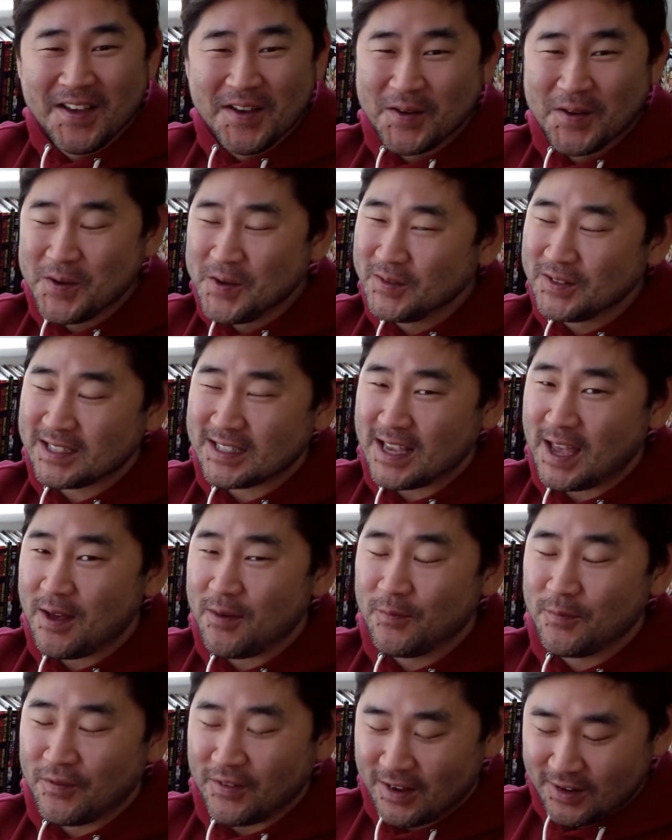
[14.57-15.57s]
who
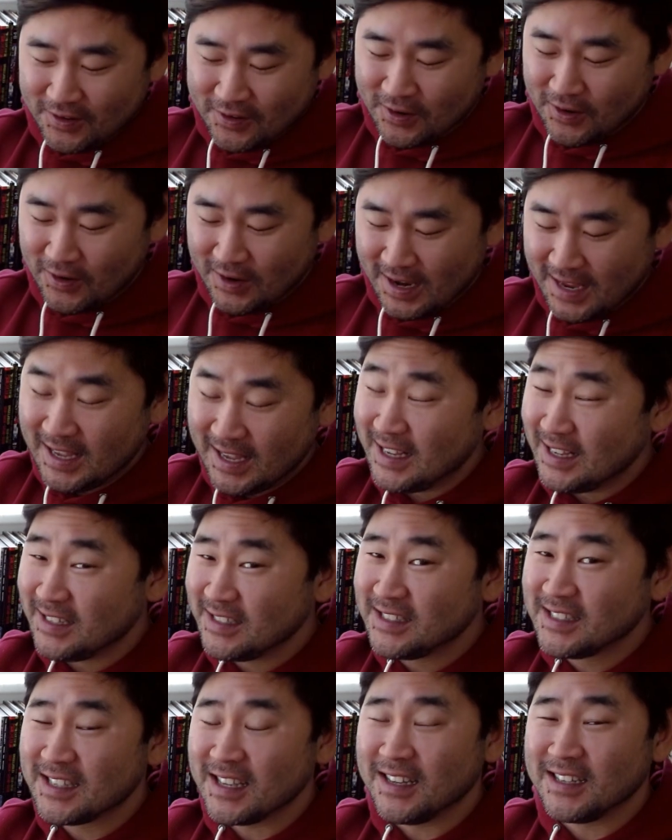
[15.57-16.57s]
Sam Fender
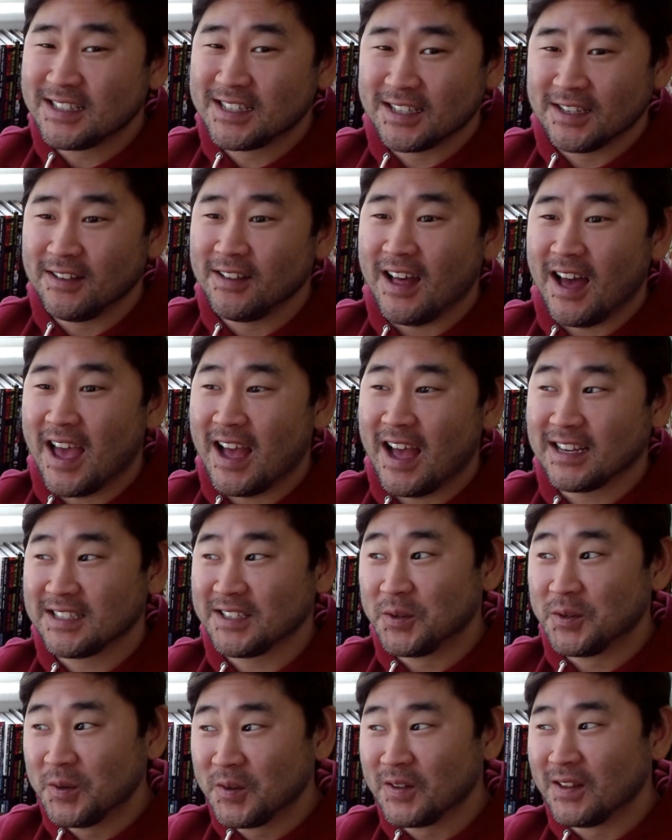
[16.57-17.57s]
is until I had to
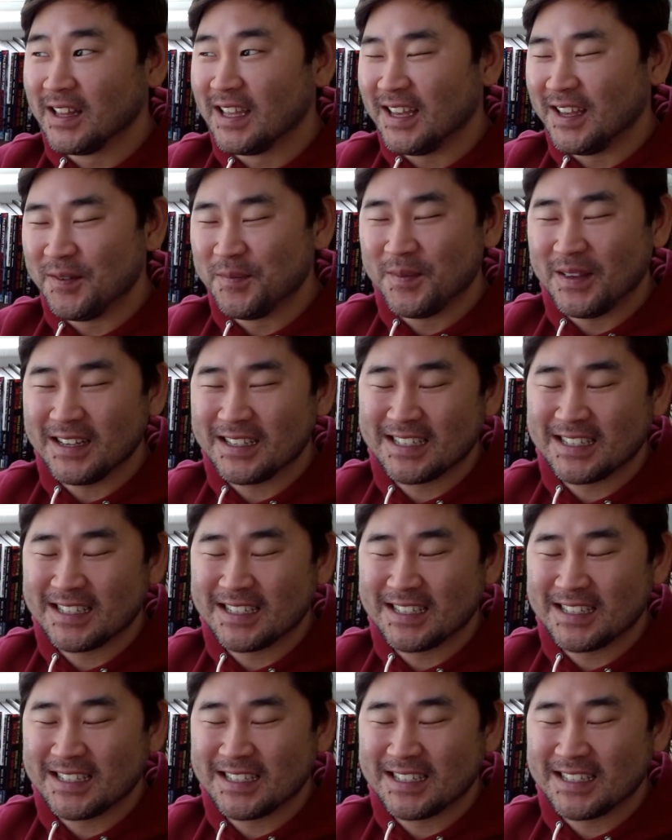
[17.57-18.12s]
Google him